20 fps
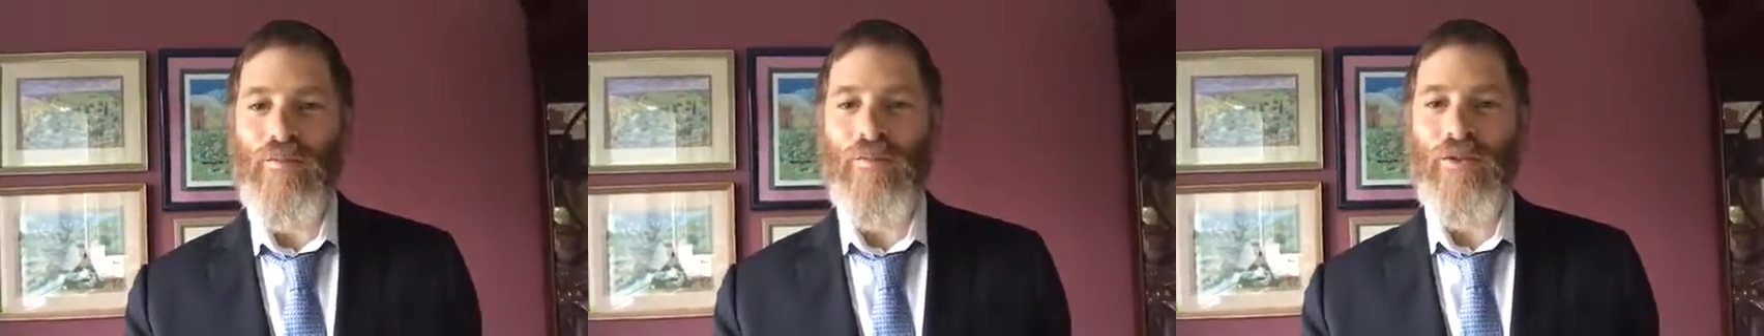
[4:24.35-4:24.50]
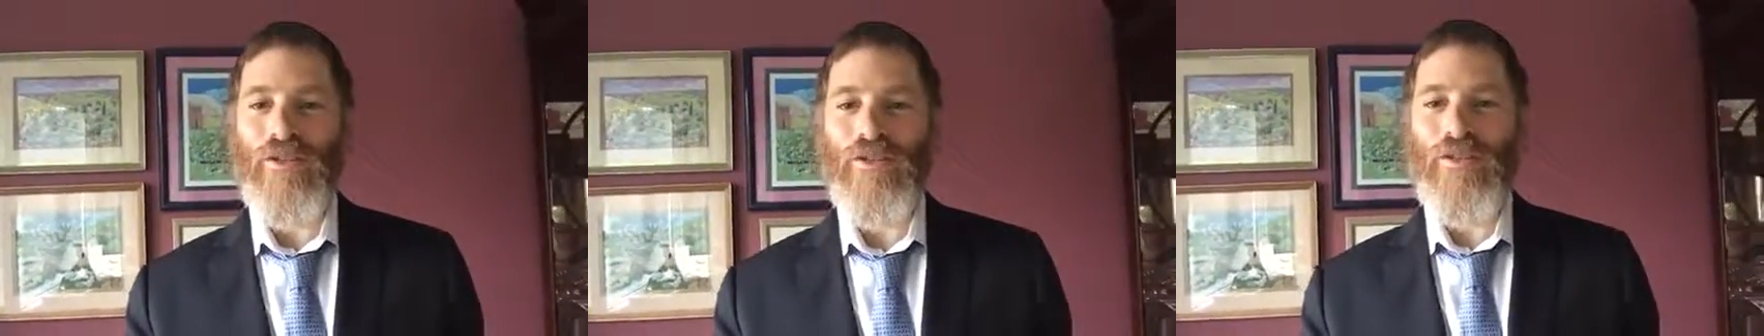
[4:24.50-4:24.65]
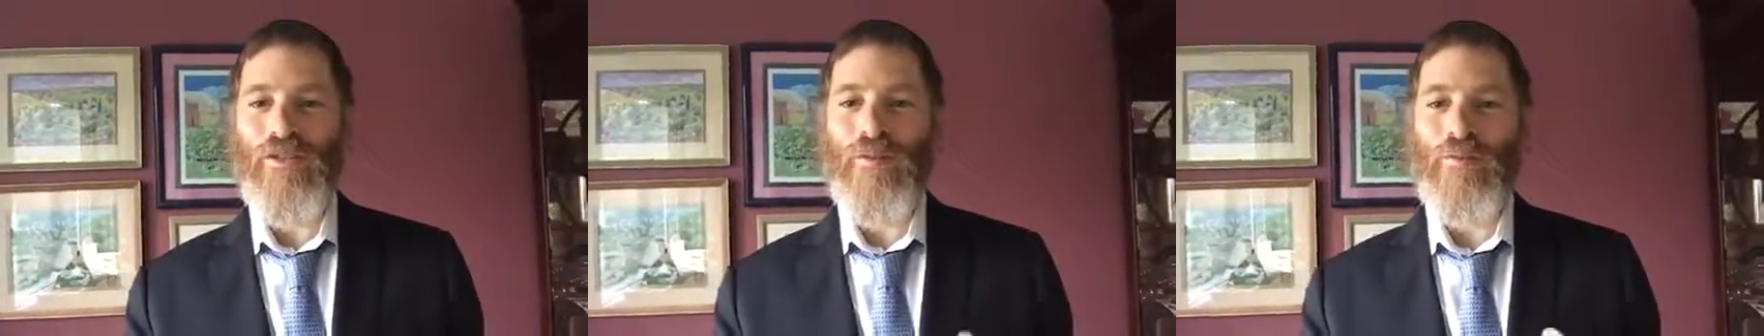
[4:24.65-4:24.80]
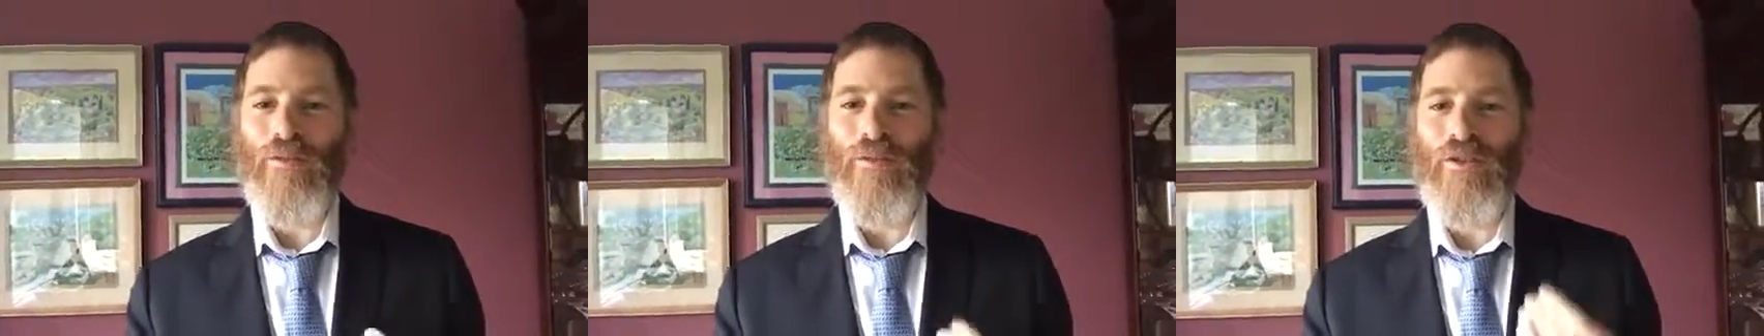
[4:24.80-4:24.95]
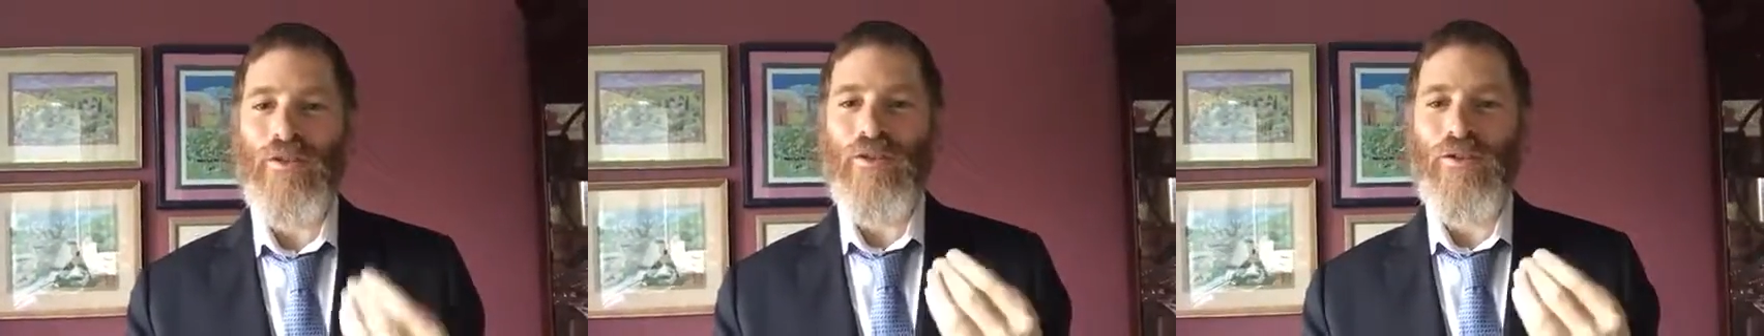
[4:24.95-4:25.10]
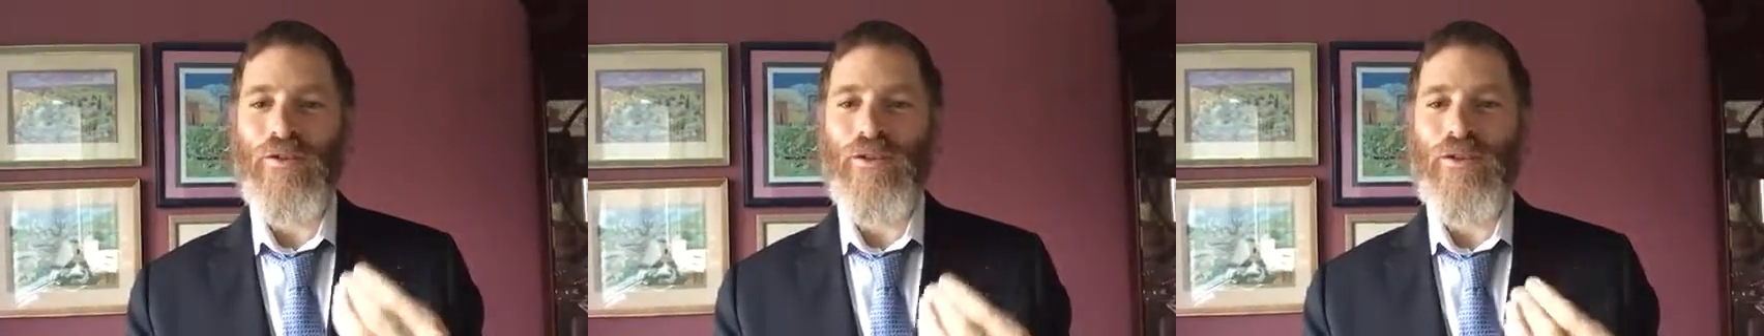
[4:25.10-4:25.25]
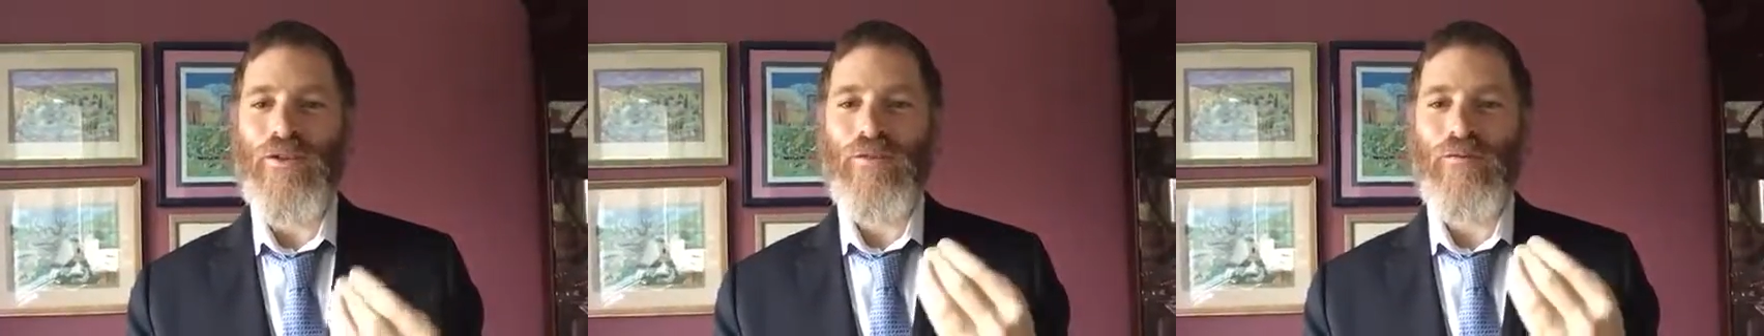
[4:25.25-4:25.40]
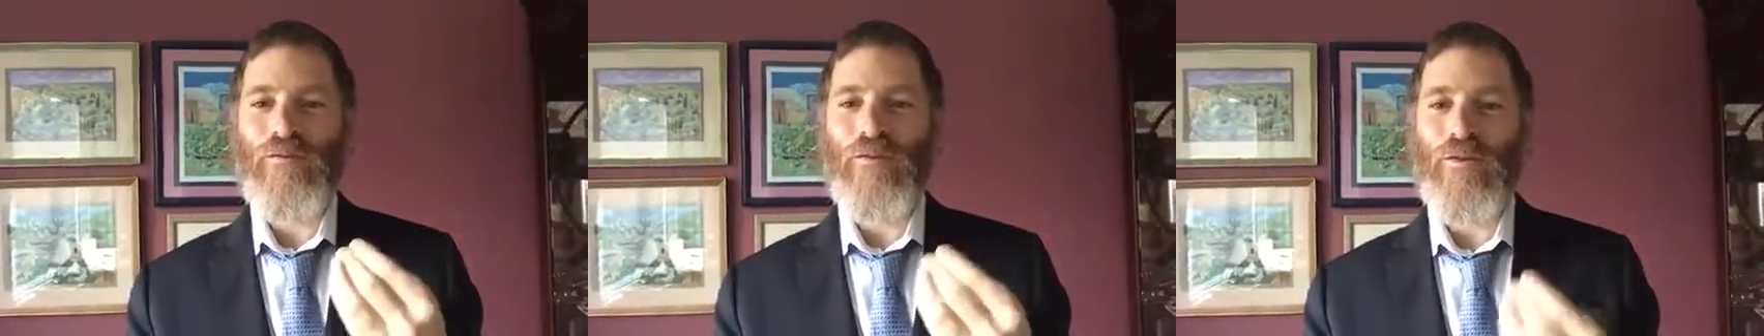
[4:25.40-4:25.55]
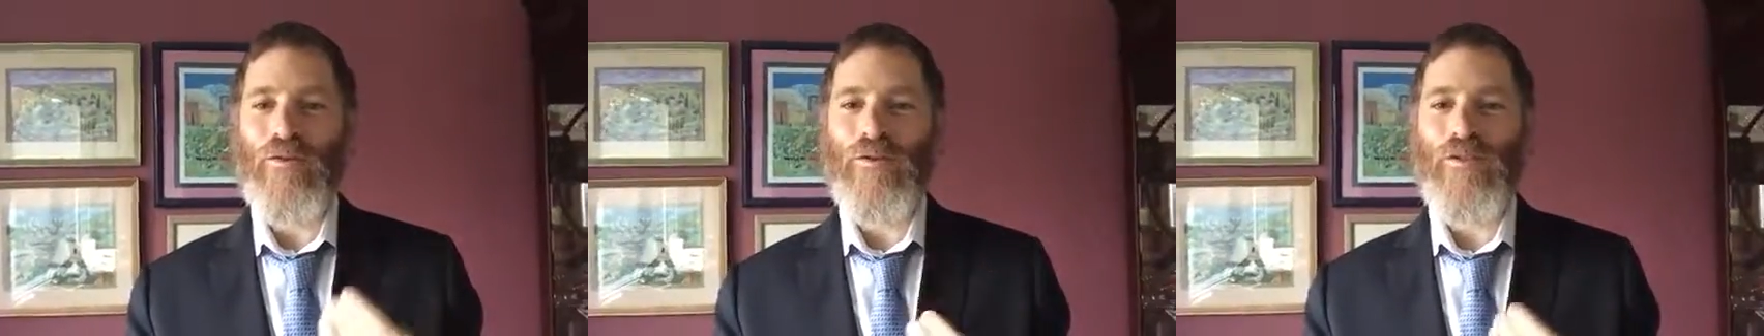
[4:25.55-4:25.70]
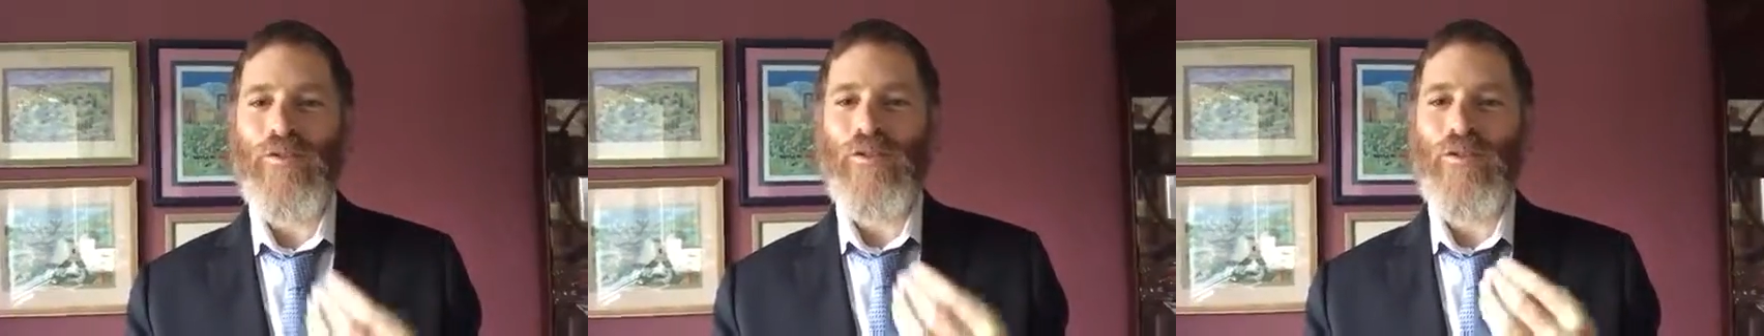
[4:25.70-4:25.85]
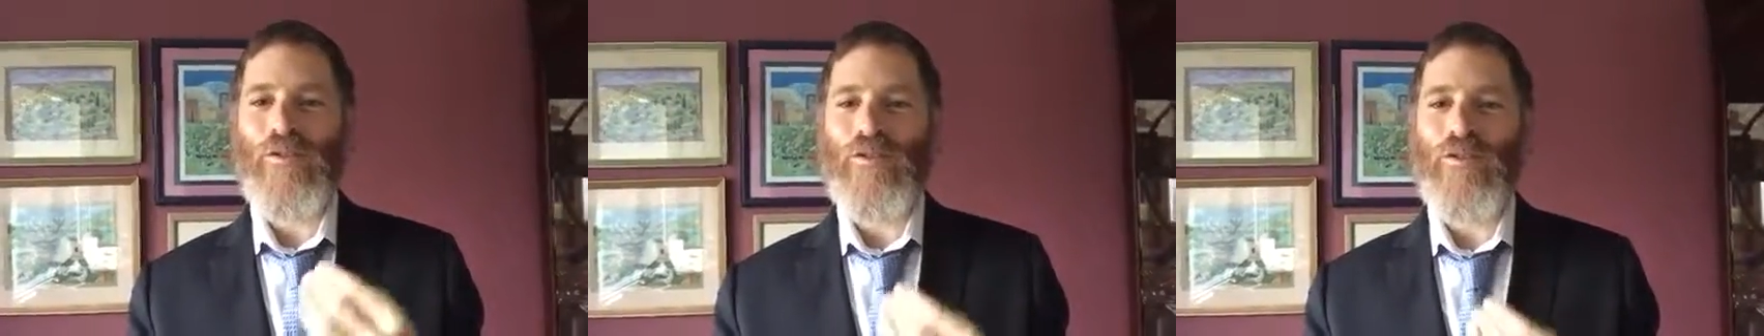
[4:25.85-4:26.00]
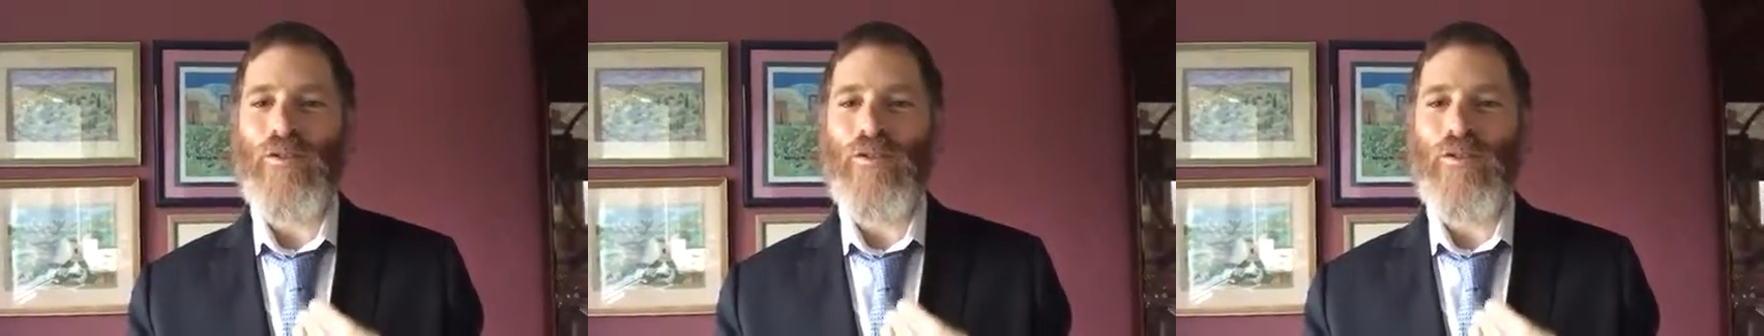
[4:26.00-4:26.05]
by simply looking and focusing on